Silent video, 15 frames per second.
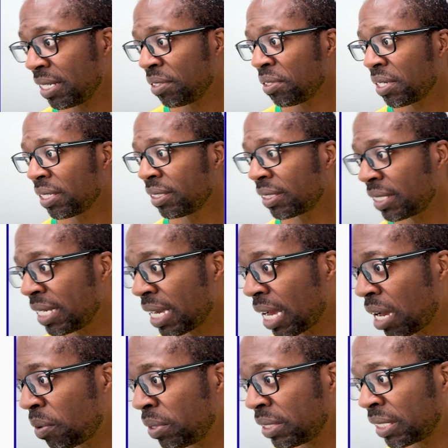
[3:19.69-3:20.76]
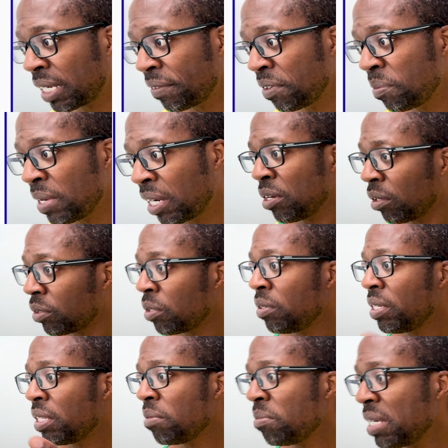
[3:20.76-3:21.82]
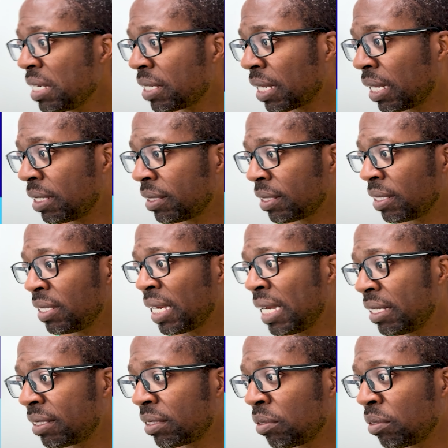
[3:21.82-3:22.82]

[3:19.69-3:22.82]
You can see how it's given me not only the meetings, the dates,